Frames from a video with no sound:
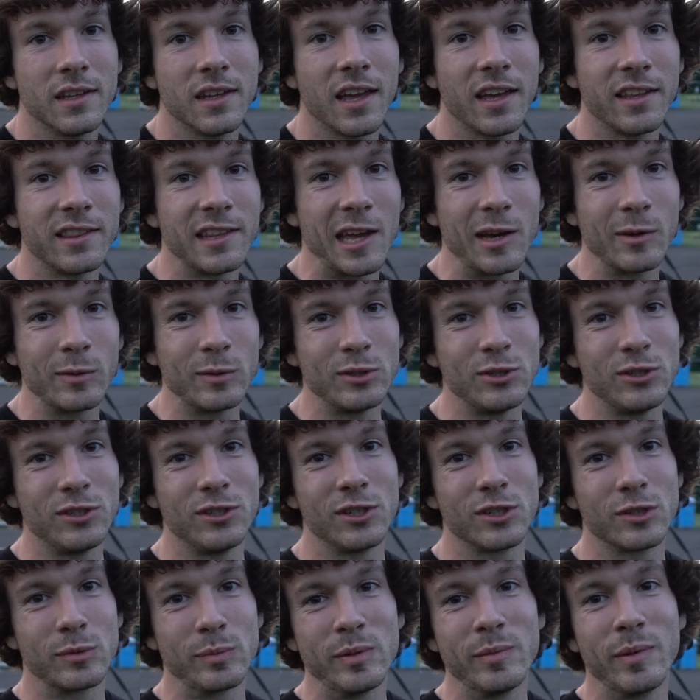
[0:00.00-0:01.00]
and that would
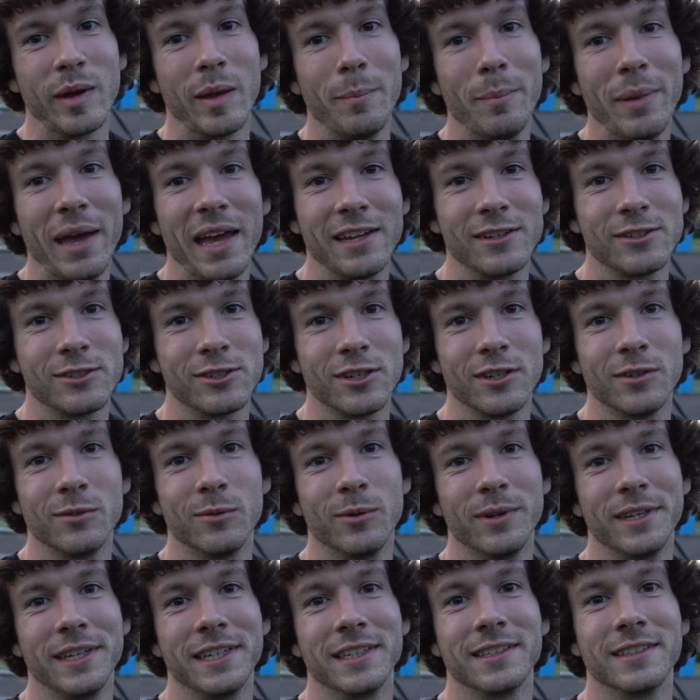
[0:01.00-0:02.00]
just be my batshit
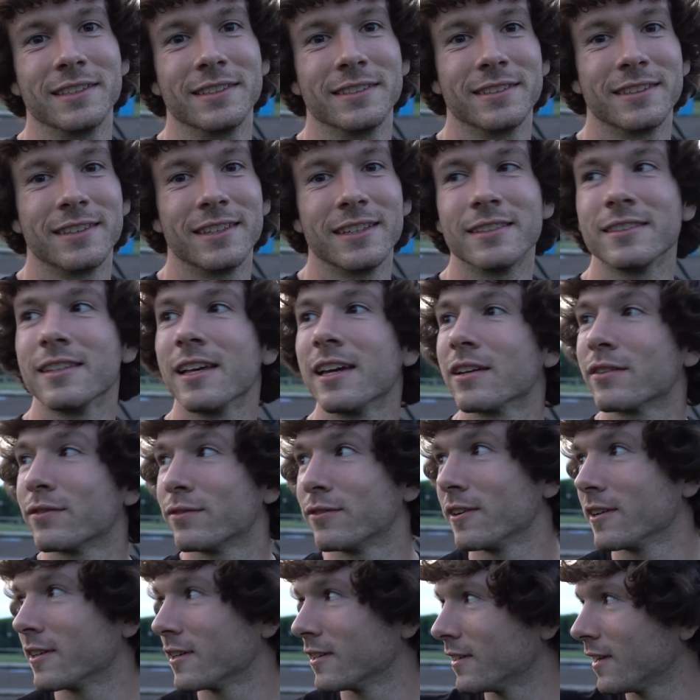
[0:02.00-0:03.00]
wing that like
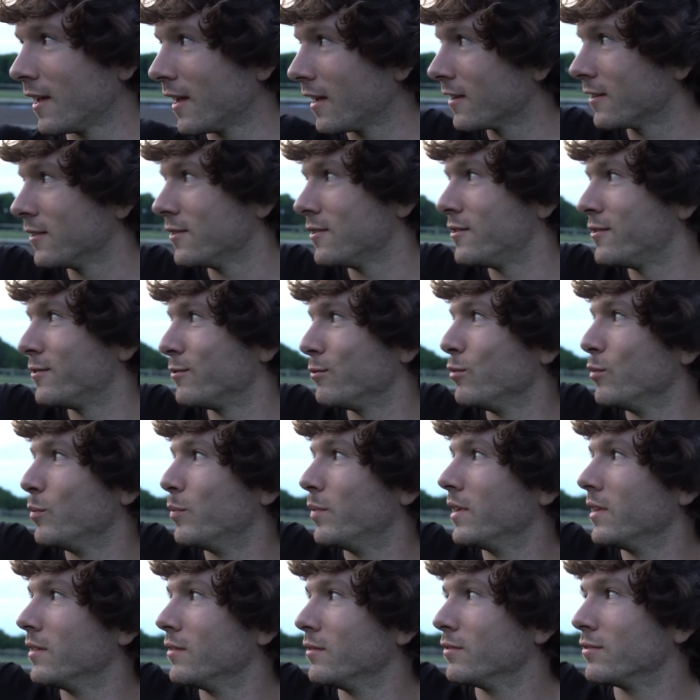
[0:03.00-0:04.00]
freaking I could swoop
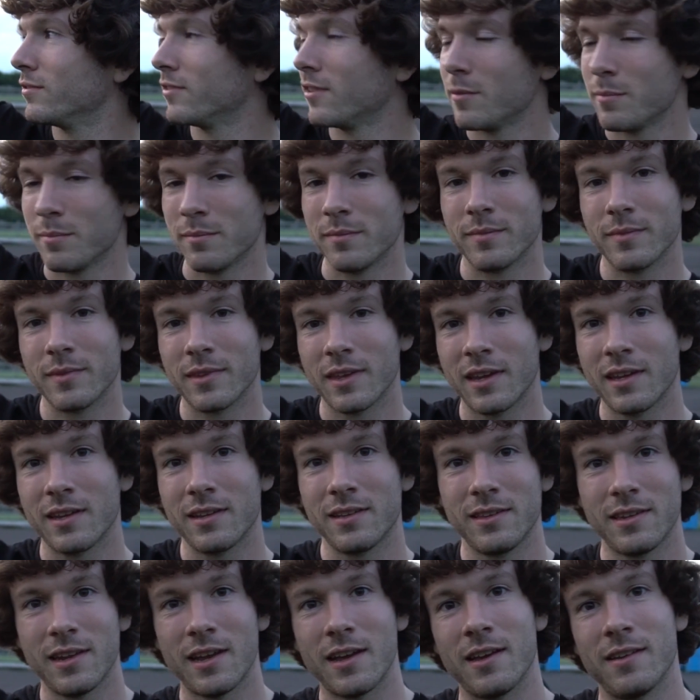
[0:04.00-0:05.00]
in from
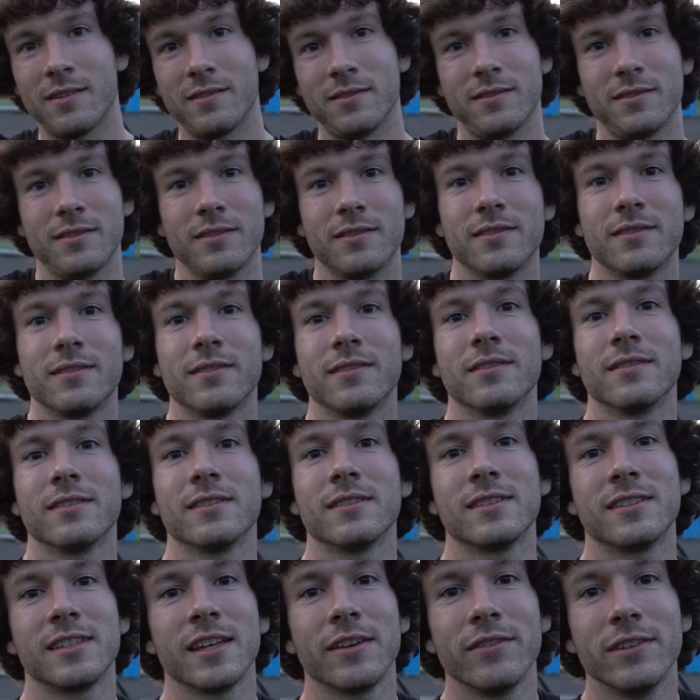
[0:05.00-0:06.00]
like down
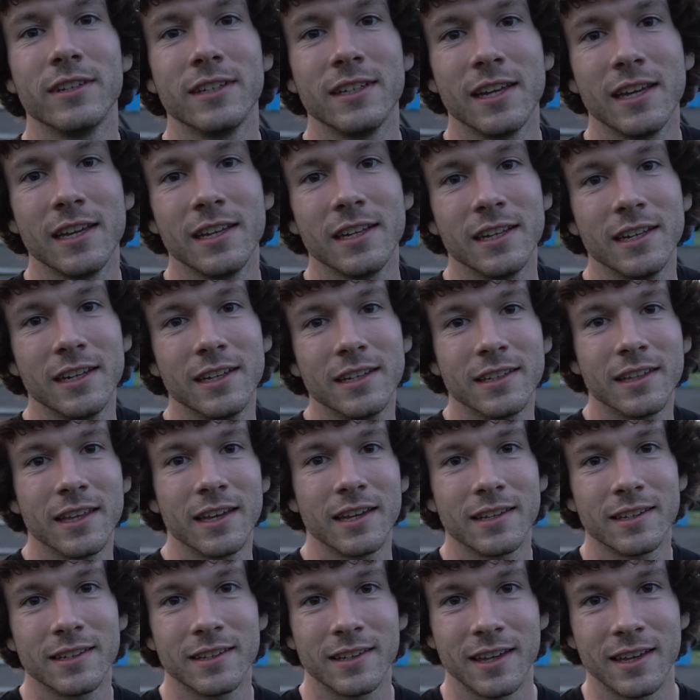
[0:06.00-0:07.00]
78,
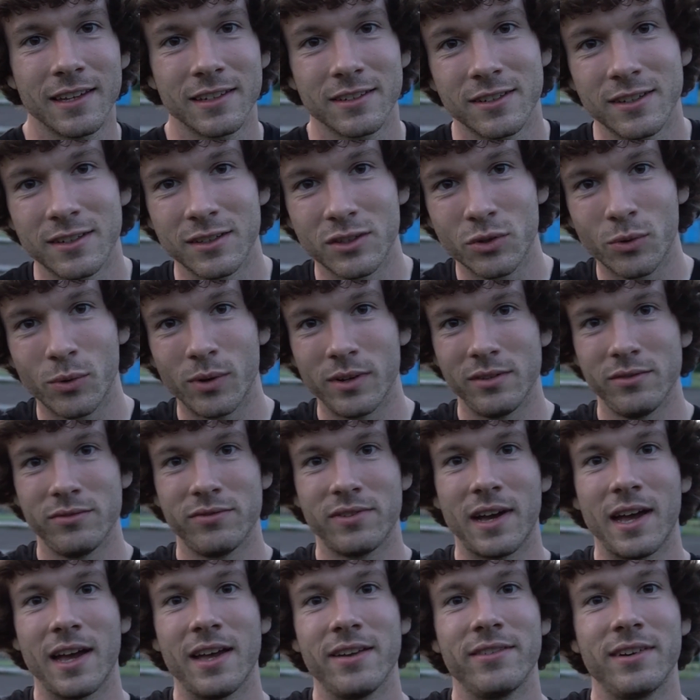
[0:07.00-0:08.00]
like exit
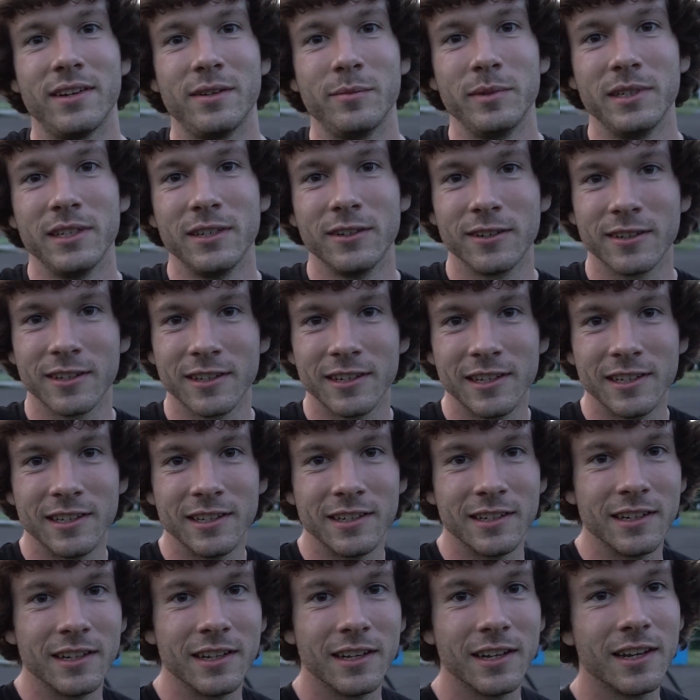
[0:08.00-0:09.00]
25, I'd be hooking
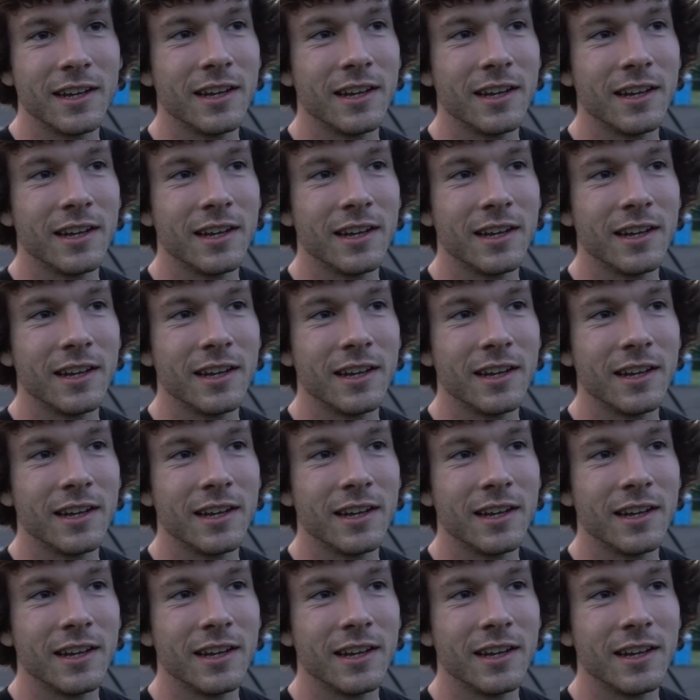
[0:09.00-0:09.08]
in.